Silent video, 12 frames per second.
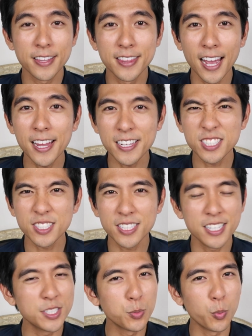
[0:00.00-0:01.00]
That
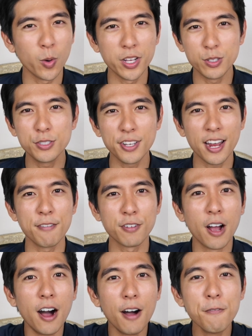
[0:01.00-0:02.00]
is what you should
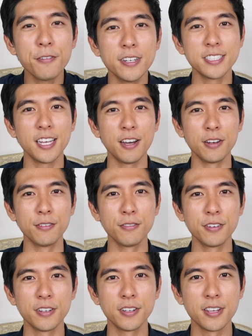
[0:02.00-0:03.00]
have confidence out
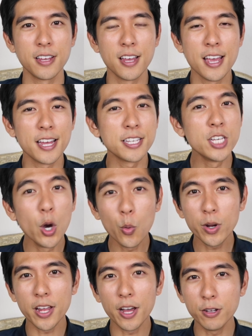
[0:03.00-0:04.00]
of. No
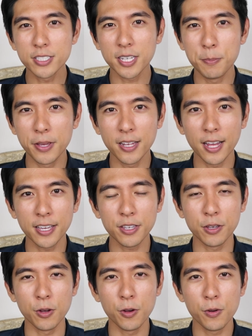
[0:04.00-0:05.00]
one else can be
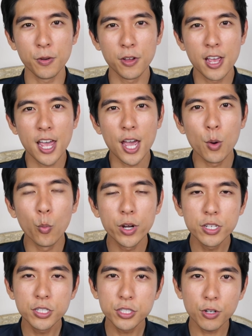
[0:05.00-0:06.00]
like you. And
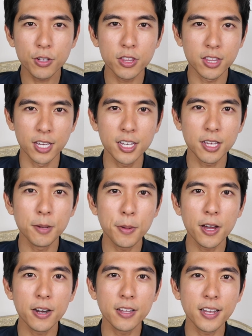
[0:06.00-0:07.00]
when you start thinking
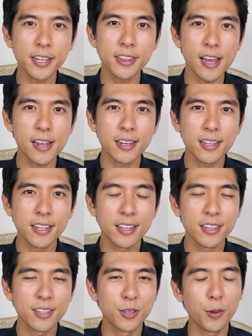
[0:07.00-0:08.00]
about it like that,
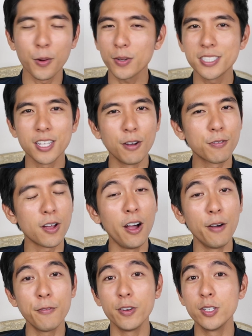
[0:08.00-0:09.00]
your
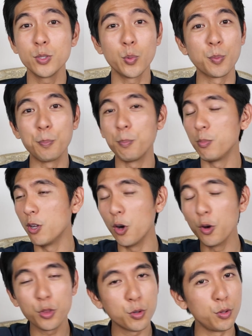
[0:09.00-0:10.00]
self-confidence will
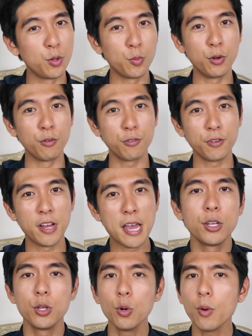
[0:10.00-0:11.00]
blow through the roof.
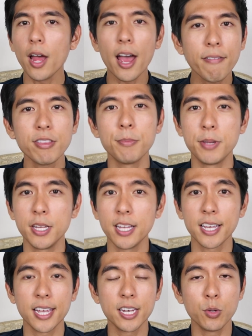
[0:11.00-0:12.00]
You don't have to be
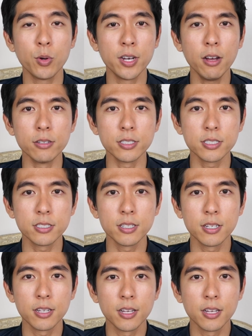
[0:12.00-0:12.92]
like anyone else.